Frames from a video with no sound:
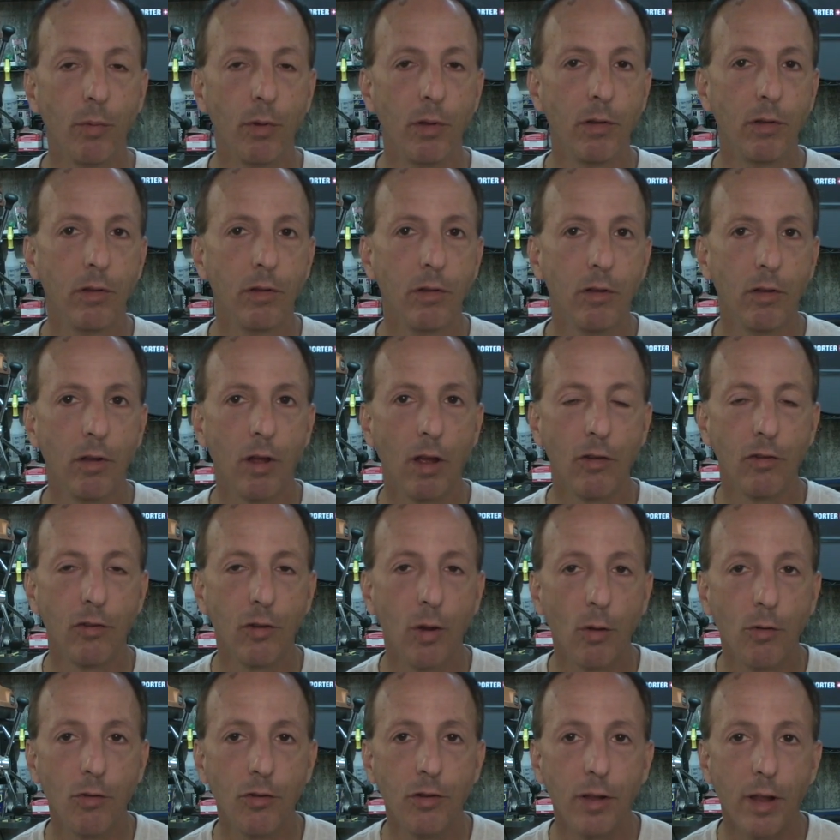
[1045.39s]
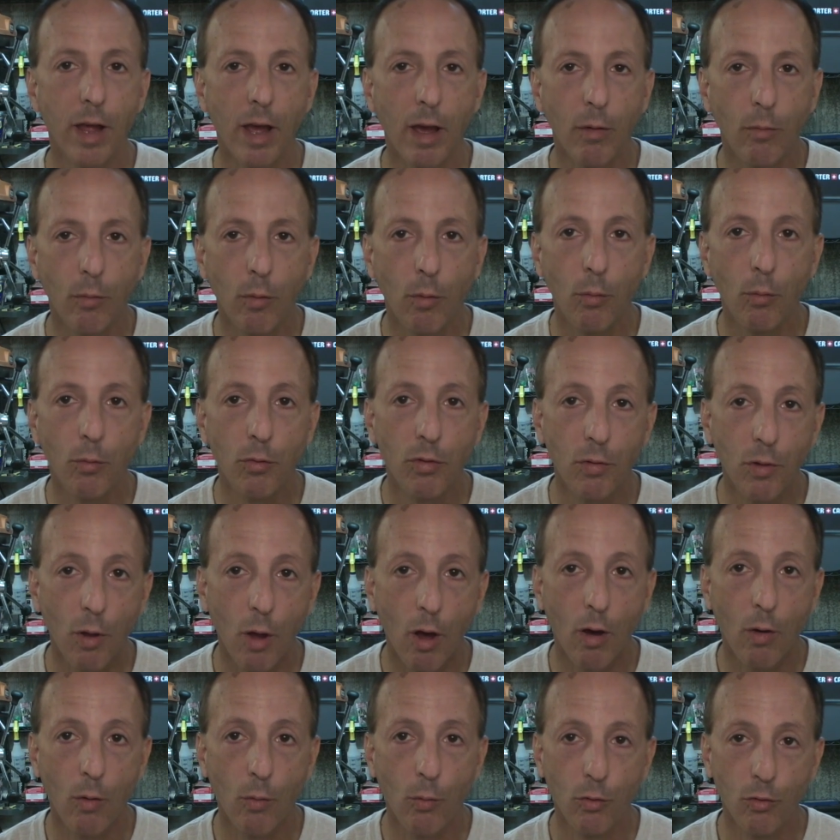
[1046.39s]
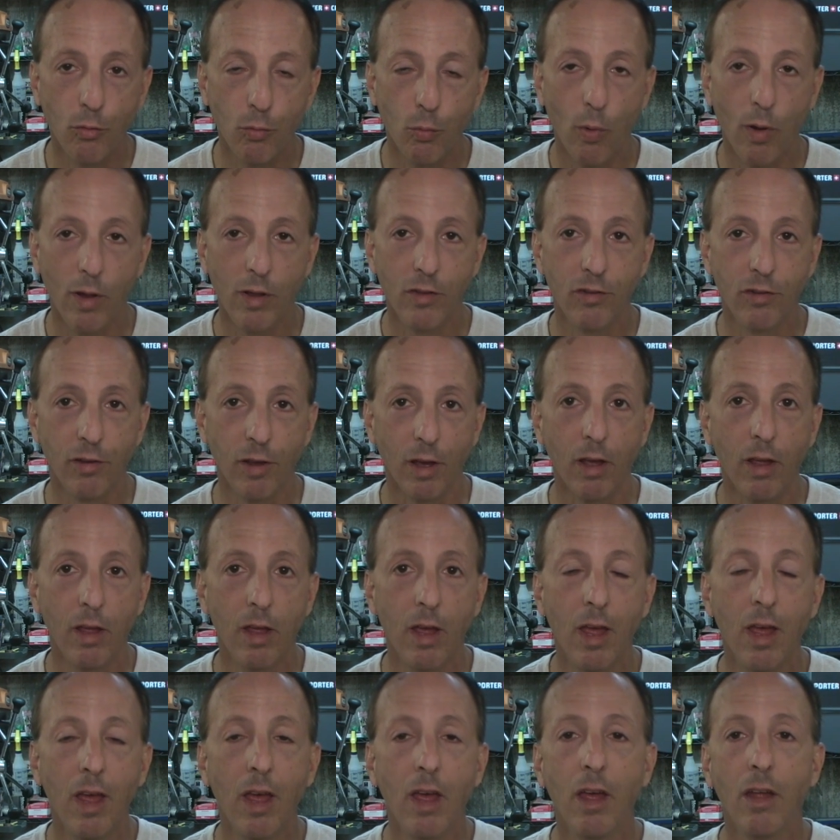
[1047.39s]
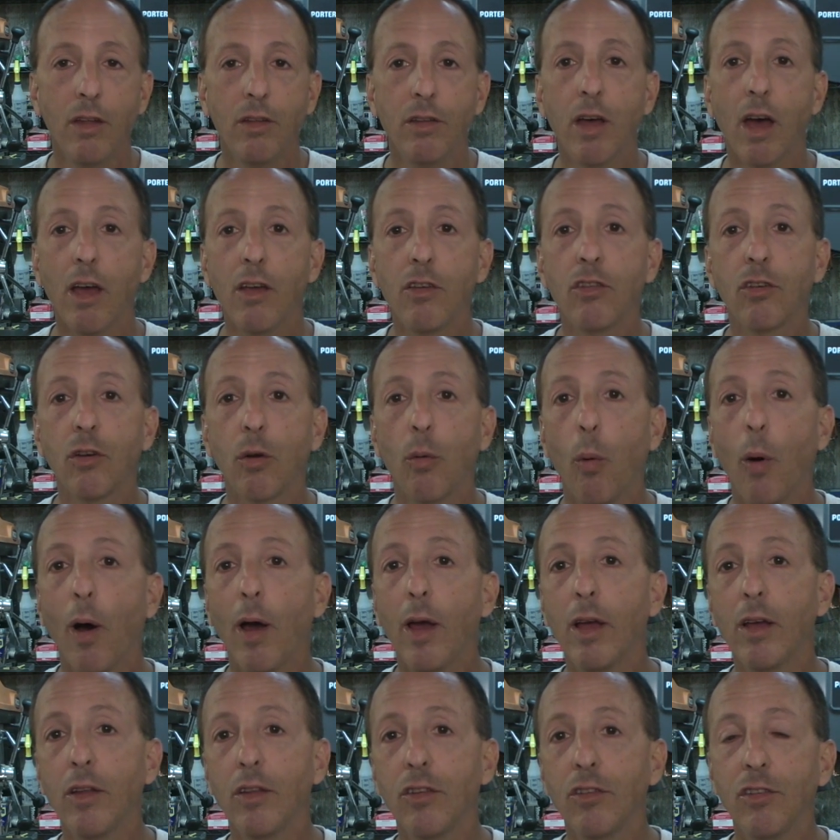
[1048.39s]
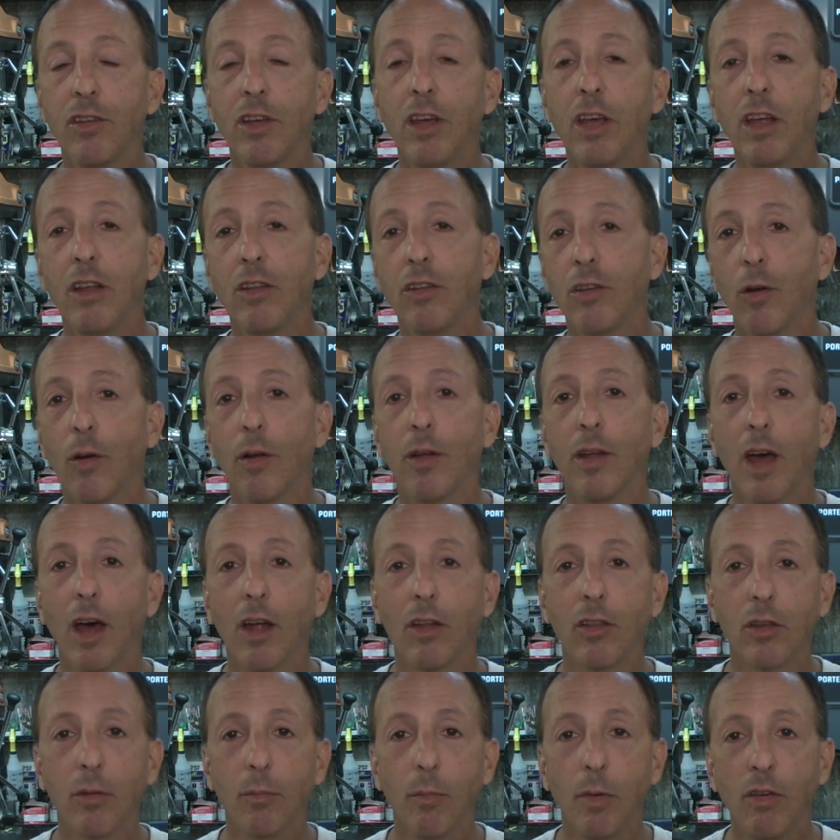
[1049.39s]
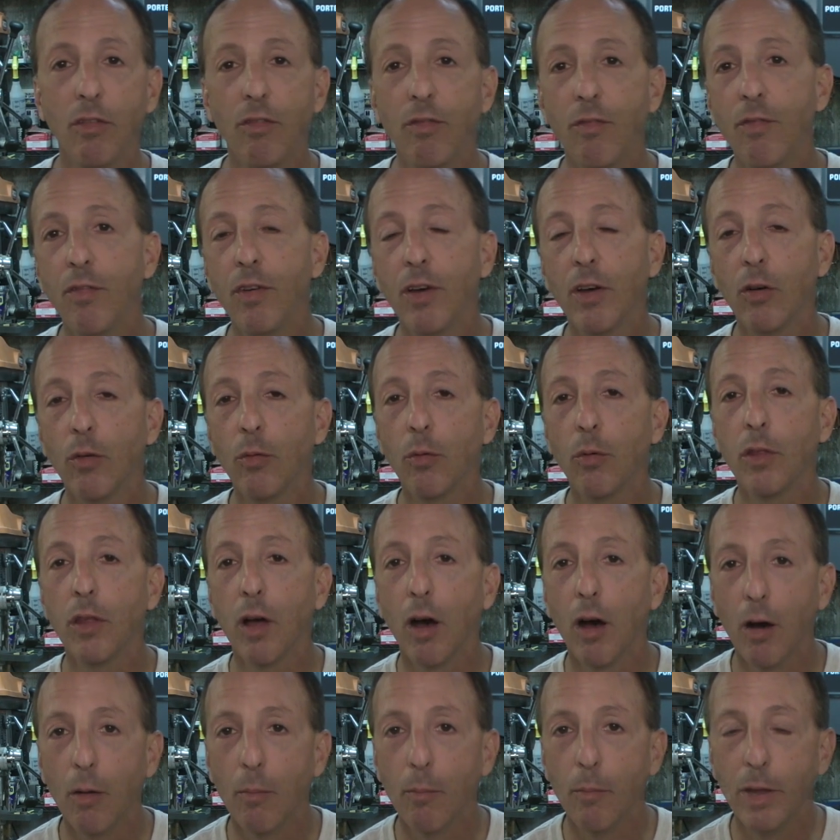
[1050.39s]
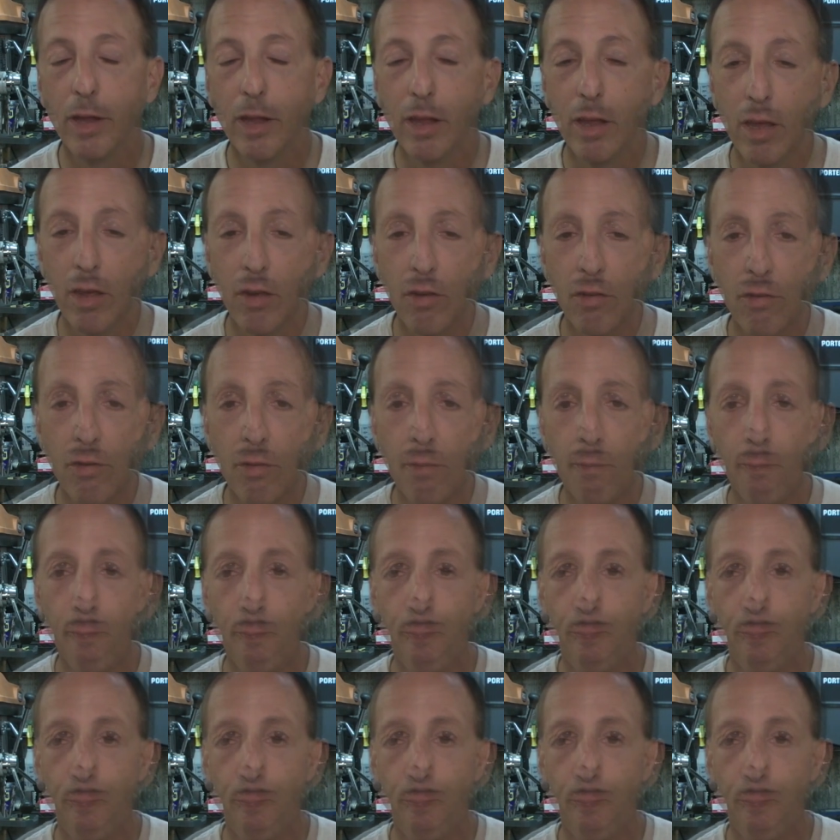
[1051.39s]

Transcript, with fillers: We showed you that. What we thought was once a nice quiet scene turned out to be filled with hum and hiss.